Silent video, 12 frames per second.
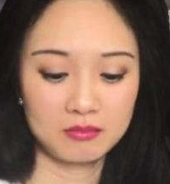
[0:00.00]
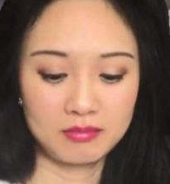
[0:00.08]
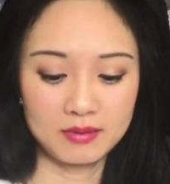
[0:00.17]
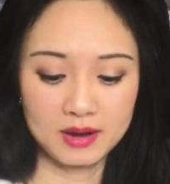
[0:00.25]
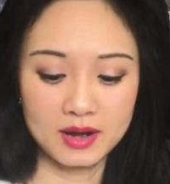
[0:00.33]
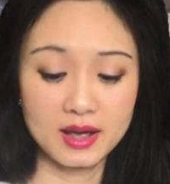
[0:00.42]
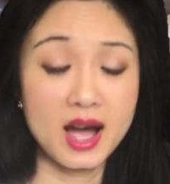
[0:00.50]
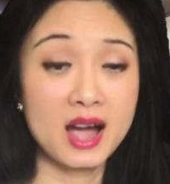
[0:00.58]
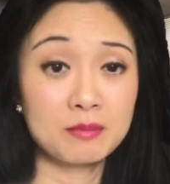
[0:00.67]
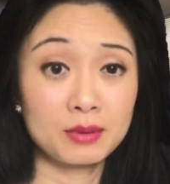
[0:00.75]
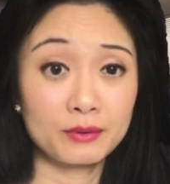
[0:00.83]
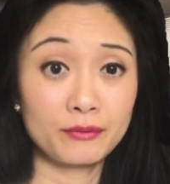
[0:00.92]
But
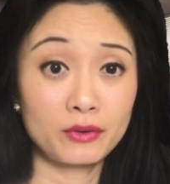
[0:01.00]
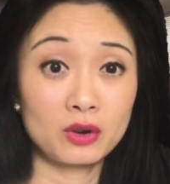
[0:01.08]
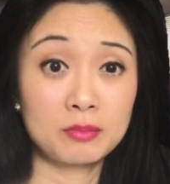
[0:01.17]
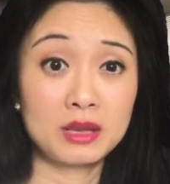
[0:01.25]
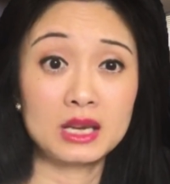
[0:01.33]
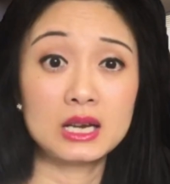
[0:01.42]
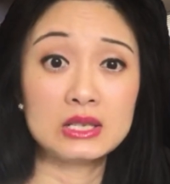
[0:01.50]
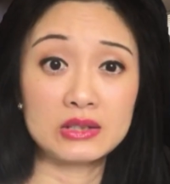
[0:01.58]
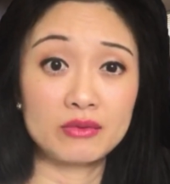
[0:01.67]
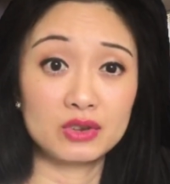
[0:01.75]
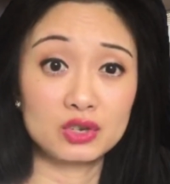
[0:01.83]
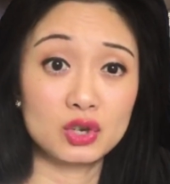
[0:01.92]
I prefer because
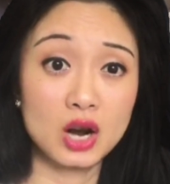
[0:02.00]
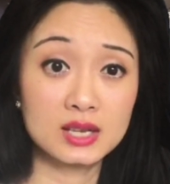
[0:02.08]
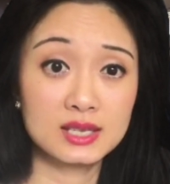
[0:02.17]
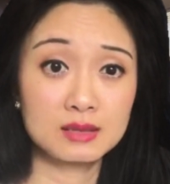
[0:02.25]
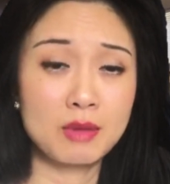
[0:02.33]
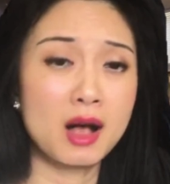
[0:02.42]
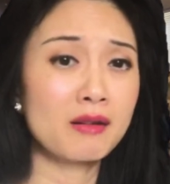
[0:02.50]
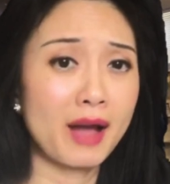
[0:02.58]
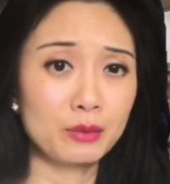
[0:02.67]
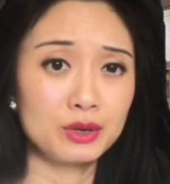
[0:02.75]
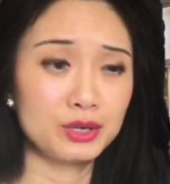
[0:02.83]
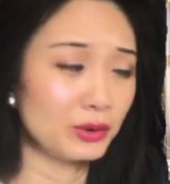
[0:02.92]
of the strong smell,
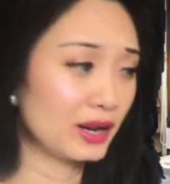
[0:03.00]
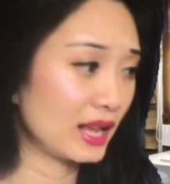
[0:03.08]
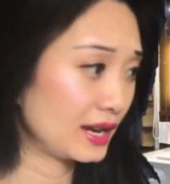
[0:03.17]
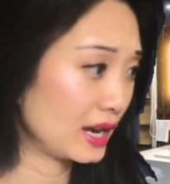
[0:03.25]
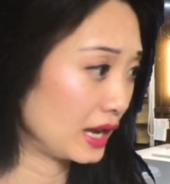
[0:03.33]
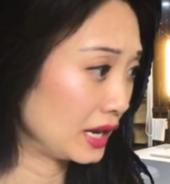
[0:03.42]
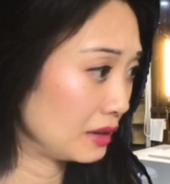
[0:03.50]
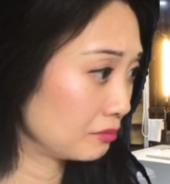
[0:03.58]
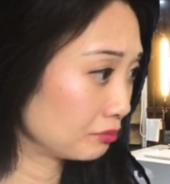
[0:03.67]
I would do it at night.